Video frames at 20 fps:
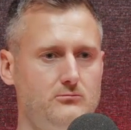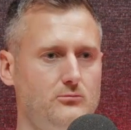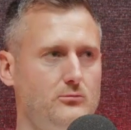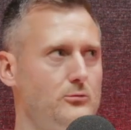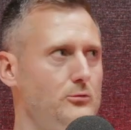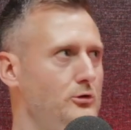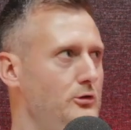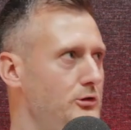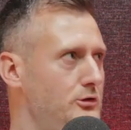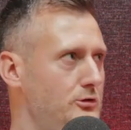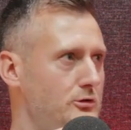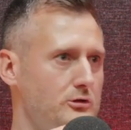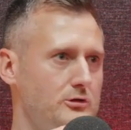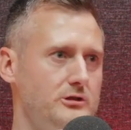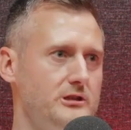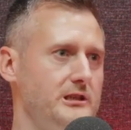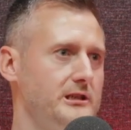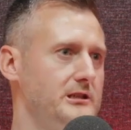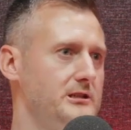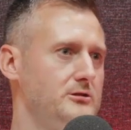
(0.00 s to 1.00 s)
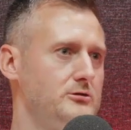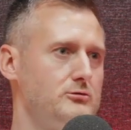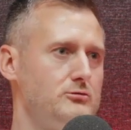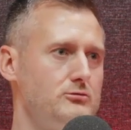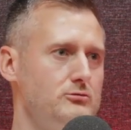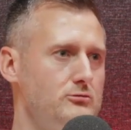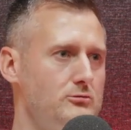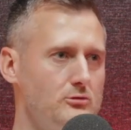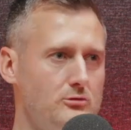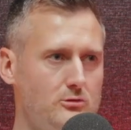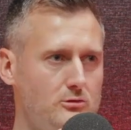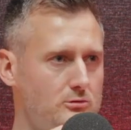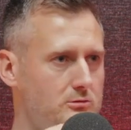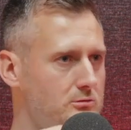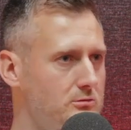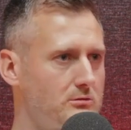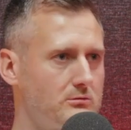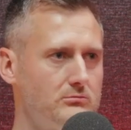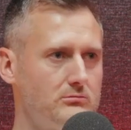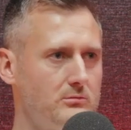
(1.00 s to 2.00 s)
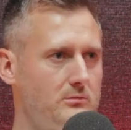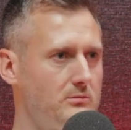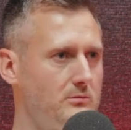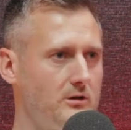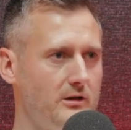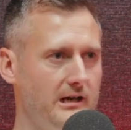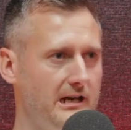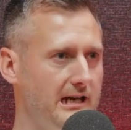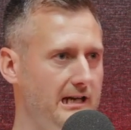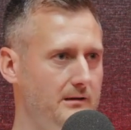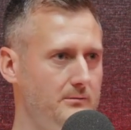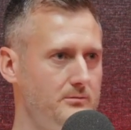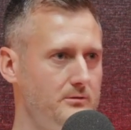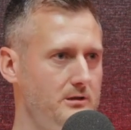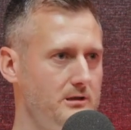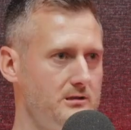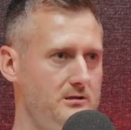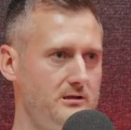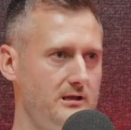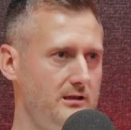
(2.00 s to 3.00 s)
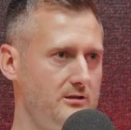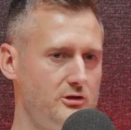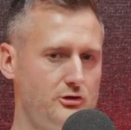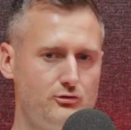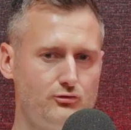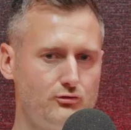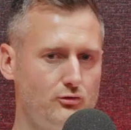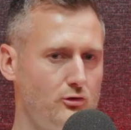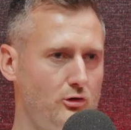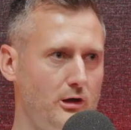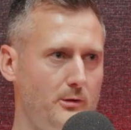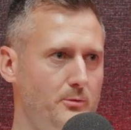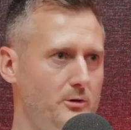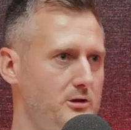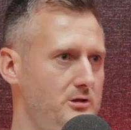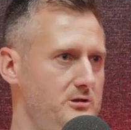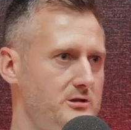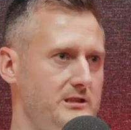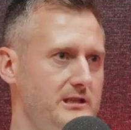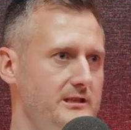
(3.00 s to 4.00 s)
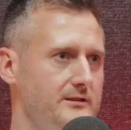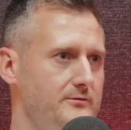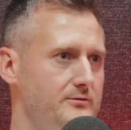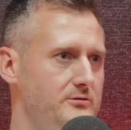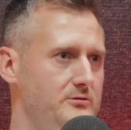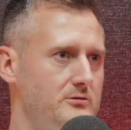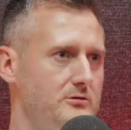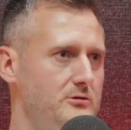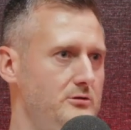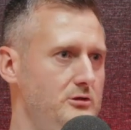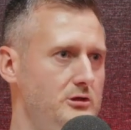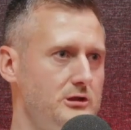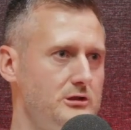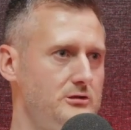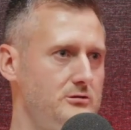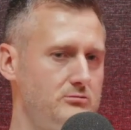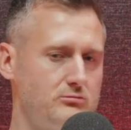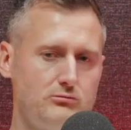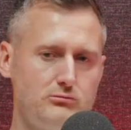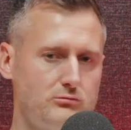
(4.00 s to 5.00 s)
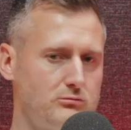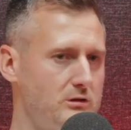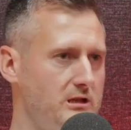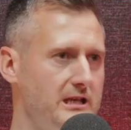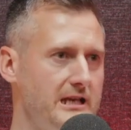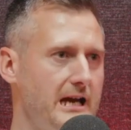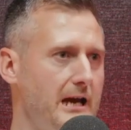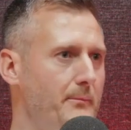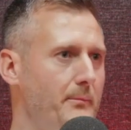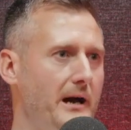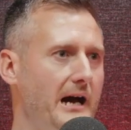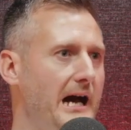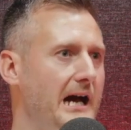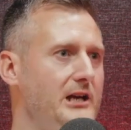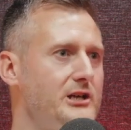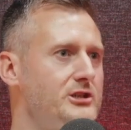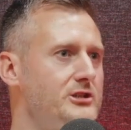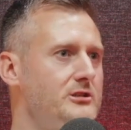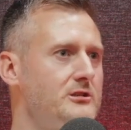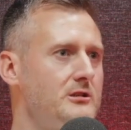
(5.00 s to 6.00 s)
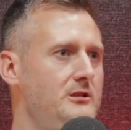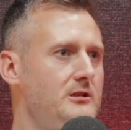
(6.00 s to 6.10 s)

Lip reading: no excuses, no crap. It's like, just roll up our sleeves, just get a bash,